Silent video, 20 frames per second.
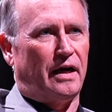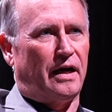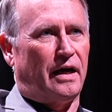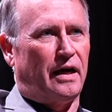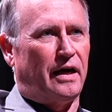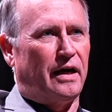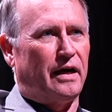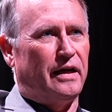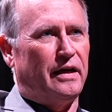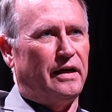
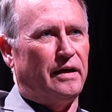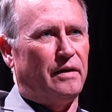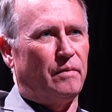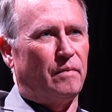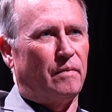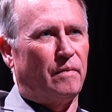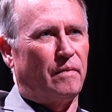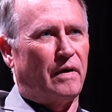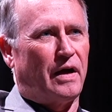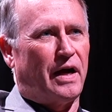I
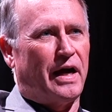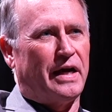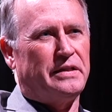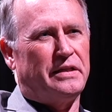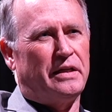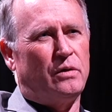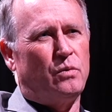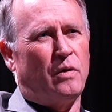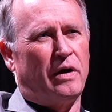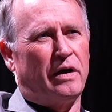I
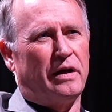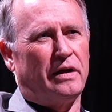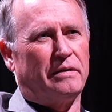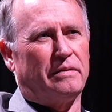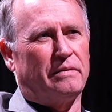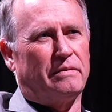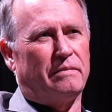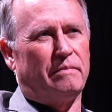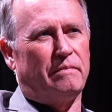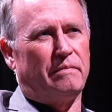did want
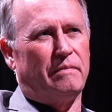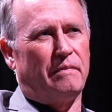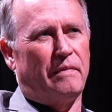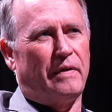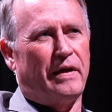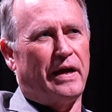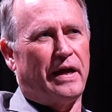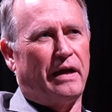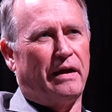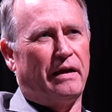
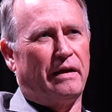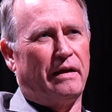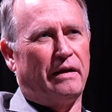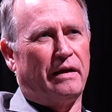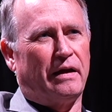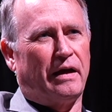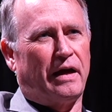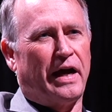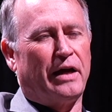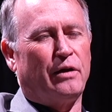to.
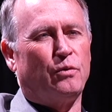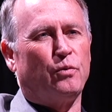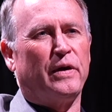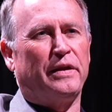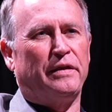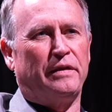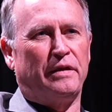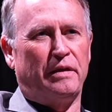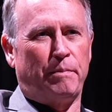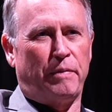I had
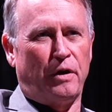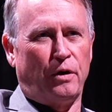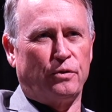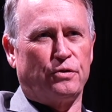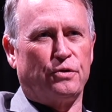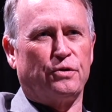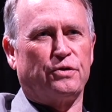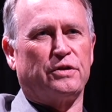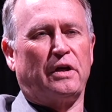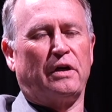written The
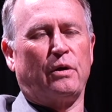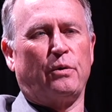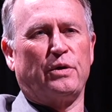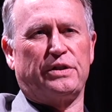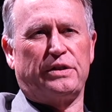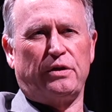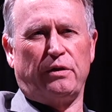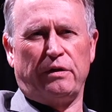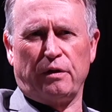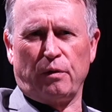Poacher's Son. I was
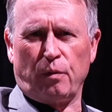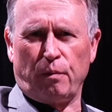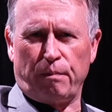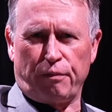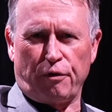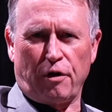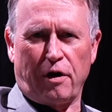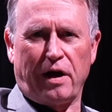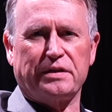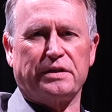still in the
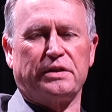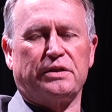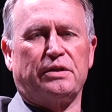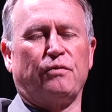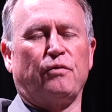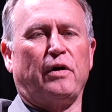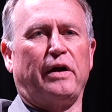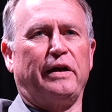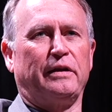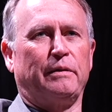process
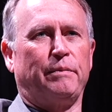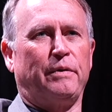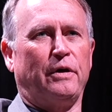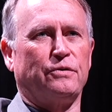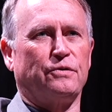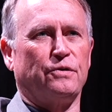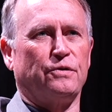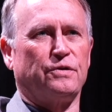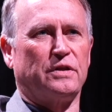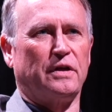of writing The
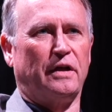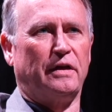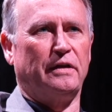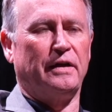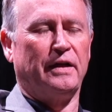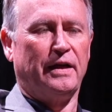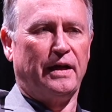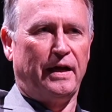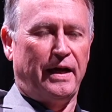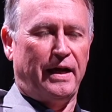Poacher's Son,
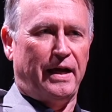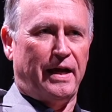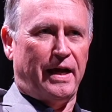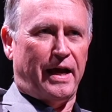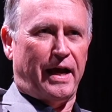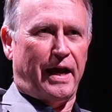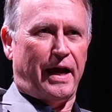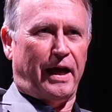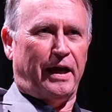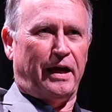
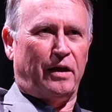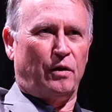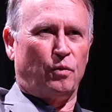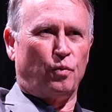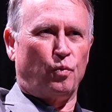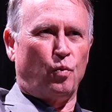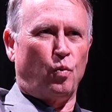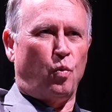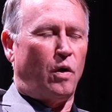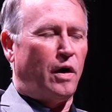and
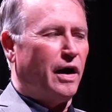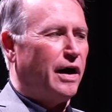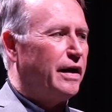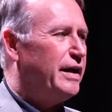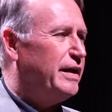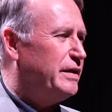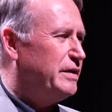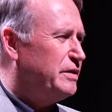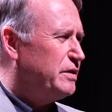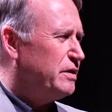
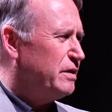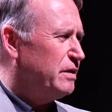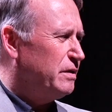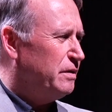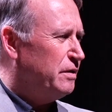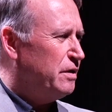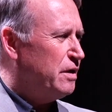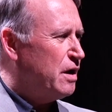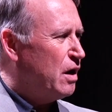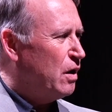wanted to
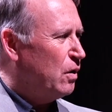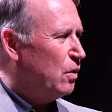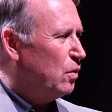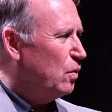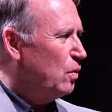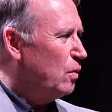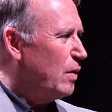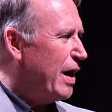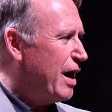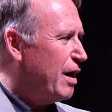
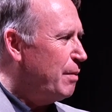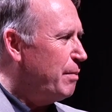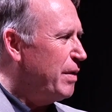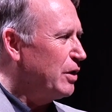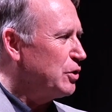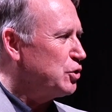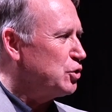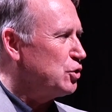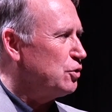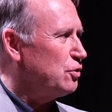know how
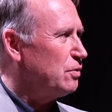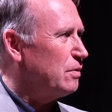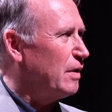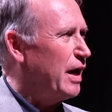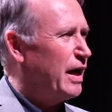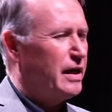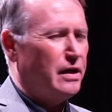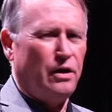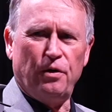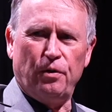much
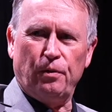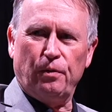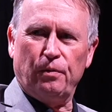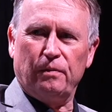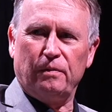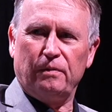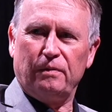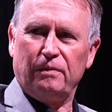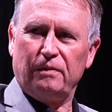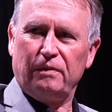I knew.
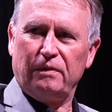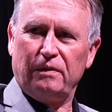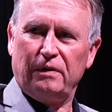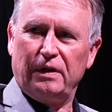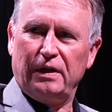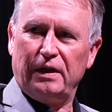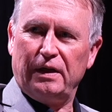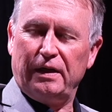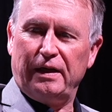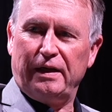
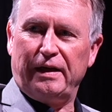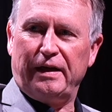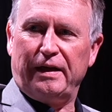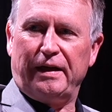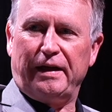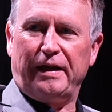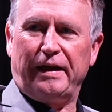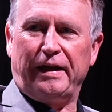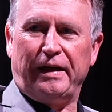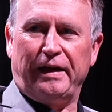
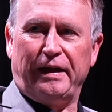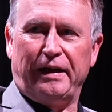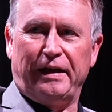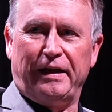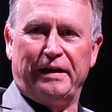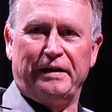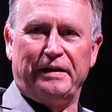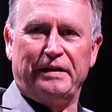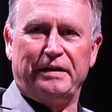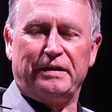
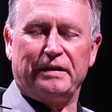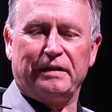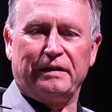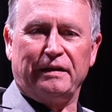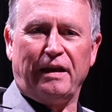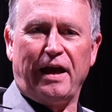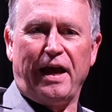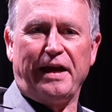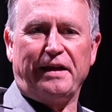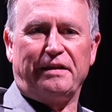And
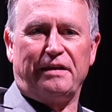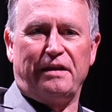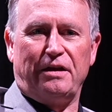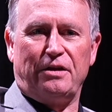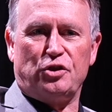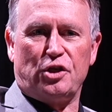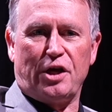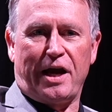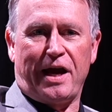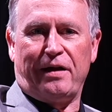like the
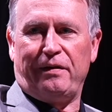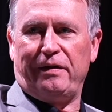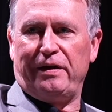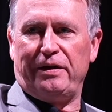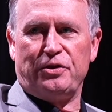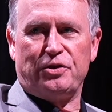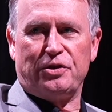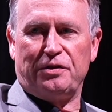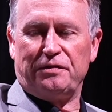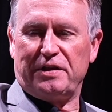
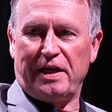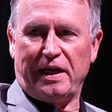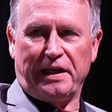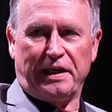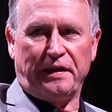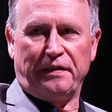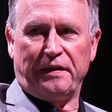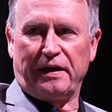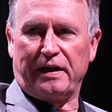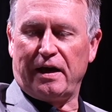challenge of
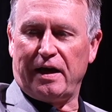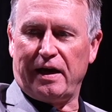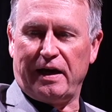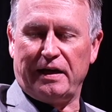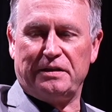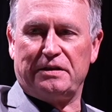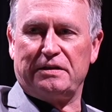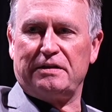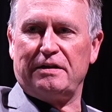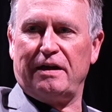taking the
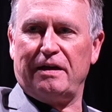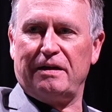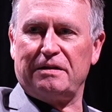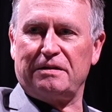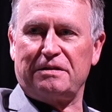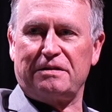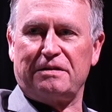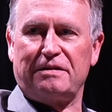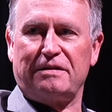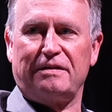guides
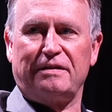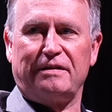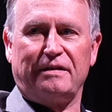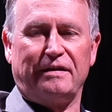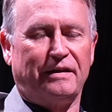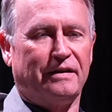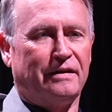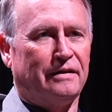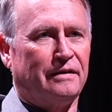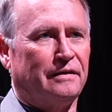test,
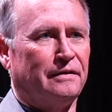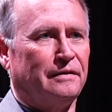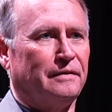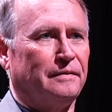um,